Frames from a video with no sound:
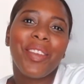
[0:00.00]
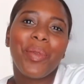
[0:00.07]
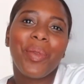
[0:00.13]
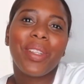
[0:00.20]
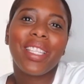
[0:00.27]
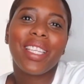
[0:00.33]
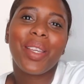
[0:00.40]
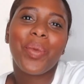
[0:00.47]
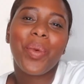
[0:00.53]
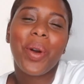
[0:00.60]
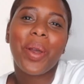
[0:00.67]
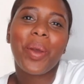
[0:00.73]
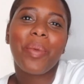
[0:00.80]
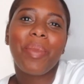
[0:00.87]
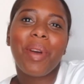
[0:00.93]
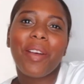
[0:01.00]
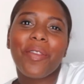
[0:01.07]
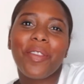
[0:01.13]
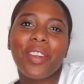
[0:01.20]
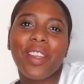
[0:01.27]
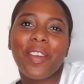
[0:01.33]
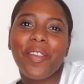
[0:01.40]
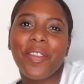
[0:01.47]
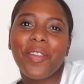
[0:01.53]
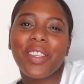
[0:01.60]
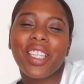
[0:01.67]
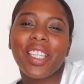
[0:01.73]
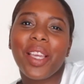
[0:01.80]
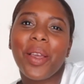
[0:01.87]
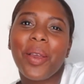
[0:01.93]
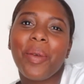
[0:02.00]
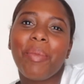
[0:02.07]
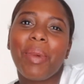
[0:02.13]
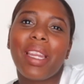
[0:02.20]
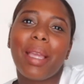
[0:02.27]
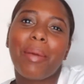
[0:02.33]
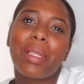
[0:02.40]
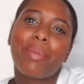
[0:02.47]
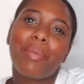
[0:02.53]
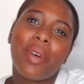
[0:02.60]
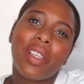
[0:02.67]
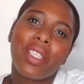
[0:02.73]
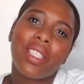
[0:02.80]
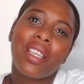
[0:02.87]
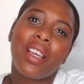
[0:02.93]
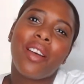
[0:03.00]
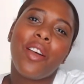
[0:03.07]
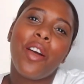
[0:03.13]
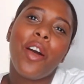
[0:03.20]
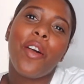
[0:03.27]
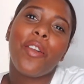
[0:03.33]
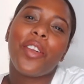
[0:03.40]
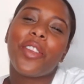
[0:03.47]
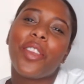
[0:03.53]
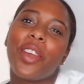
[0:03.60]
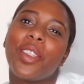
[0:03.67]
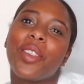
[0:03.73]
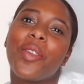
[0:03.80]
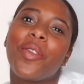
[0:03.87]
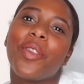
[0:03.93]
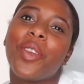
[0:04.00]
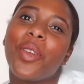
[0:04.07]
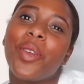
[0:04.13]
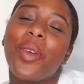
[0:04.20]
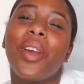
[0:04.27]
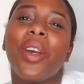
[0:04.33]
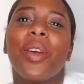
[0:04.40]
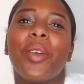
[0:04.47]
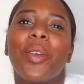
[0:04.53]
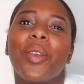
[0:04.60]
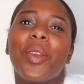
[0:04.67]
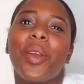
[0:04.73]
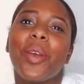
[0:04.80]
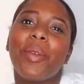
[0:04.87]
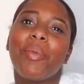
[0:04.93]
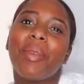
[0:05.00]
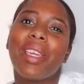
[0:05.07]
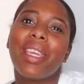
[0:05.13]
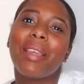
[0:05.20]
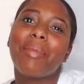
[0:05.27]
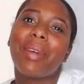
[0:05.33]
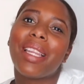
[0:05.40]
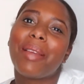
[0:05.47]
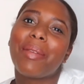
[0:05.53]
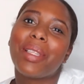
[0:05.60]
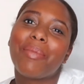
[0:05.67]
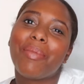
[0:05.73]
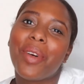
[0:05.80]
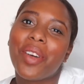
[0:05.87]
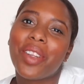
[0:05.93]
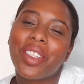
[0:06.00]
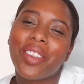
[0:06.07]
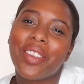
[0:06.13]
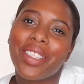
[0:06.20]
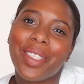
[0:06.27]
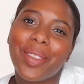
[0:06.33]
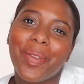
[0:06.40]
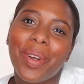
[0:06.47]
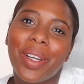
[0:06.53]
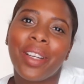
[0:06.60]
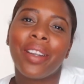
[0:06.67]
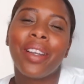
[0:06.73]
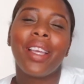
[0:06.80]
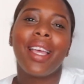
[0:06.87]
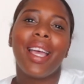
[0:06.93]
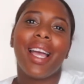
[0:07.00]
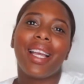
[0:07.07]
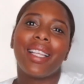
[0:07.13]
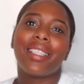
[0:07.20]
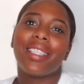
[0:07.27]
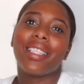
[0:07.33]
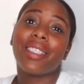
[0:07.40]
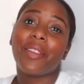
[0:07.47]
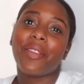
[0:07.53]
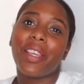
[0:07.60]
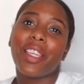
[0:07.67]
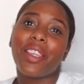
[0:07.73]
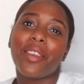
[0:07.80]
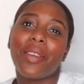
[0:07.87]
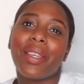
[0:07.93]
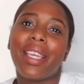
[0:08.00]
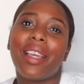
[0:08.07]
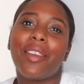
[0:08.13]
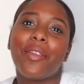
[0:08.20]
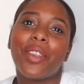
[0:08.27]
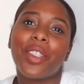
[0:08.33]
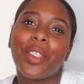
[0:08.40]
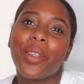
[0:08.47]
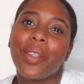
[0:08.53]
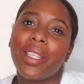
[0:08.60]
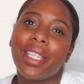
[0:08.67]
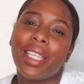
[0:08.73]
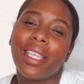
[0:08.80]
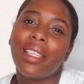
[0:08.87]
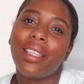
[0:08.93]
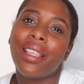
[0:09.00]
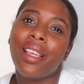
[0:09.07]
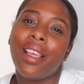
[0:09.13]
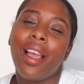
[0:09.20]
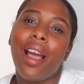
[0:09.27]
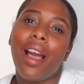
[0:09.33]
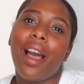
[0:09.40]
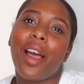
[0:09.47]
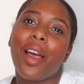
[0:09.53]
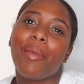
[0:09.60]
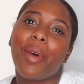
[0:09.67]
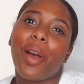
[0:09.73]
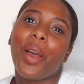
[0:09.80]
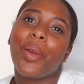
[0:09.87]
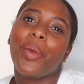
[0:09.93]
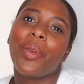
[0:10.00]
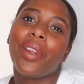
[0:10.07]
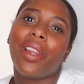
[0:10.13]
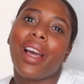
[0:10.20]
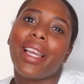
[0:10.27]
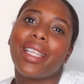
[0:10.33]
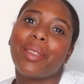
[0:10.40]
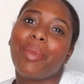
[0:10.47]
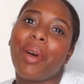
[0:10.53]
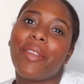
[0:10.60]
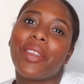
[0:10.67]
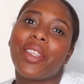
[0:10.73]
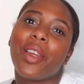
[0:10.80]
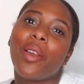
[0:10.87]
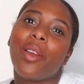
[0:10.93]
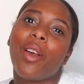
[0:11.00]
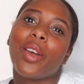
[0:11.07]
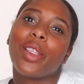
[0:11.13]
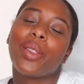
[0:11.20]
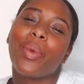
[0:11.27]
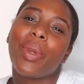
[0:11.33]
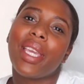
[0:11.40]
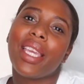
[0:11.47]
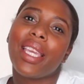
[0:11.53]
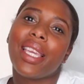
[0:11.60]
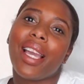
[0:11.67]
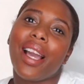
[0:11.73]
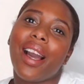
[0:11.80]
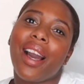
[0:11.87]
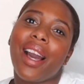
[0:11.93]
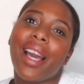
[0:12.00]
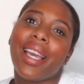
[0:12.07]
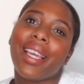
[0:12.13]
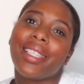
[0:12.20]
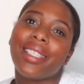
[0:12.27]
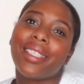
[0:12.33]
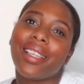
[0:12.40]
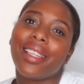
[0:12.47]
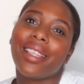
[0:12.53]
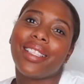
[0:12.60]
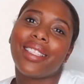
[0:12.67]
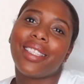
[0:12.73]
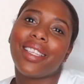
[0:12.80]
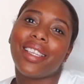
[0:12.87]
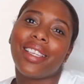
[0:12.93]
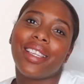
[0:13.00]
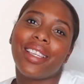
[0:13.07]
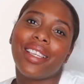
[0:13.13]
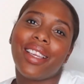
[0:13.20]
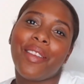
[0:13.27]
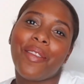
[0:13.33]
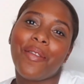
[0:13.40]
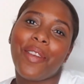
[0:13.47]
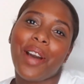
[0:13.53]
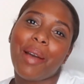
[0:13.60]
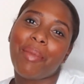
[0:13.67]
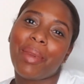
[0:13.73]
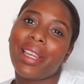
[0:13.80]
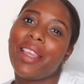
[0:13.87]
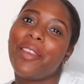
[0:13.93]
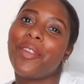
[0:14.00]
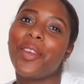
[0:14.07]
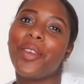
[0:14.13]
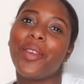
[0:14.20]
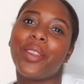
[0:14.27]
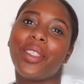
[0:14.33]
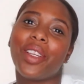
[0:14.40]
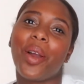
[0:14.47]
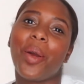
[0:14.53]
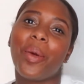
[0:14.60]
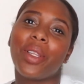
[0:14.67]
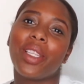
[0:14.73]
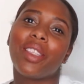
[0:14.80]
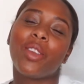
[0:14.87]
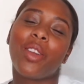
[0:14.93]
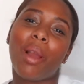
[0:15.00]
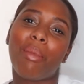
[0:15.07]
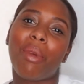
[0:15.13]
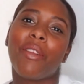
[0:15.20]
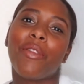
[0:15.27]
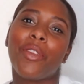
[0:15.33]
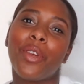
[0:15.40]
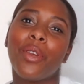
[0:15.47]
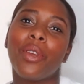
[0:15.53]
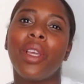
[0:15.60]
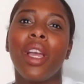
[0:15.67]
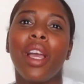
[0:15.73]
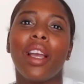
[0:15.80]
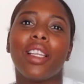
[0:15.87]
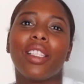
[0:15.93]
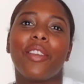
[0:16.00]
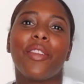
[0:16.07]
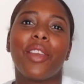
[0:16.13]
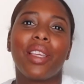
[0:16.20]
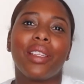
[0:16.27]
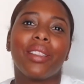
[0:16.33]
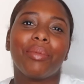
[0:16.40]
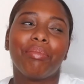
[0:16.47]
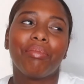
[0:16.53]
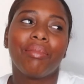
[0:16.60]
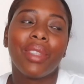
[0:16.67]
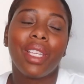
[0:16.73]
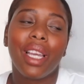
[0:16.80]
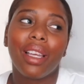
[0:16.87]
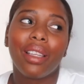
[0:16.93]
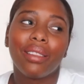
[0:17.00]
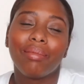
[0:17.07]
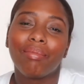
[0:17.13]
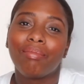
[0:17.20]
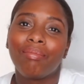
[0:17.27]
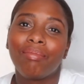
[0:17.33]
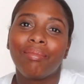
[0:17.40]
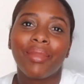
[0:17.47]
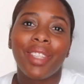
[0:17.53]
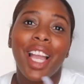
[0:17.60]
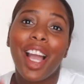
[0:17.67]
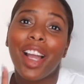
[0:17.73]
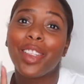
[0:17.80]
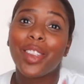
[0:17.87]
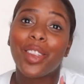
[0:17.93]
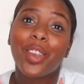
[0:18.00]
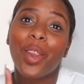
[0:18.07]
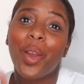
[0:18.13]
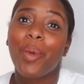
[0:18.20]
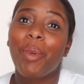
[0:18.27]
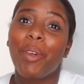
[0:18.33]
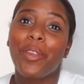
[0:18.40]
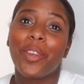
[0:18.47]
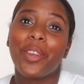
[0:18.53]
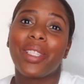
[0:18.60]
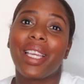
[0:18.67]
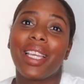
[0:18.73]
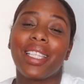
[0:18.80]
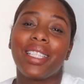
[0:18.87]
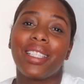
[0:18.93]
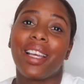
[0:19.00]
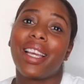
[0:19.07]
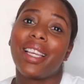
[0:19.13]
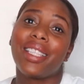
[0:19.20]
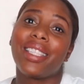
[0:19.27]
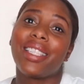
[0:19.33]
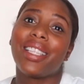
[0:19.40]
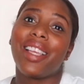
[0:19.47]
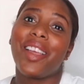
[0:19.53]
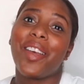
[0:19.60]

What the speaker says: everybody, welcome back for another video. My name is Marcia. For those of you who know me, my name is Marcia as well. And just thank you again for tuning in. I hope you liked my video last week. I decided to invite my nephew to go and try my food because I think, yeah, how do you know my food tastes nice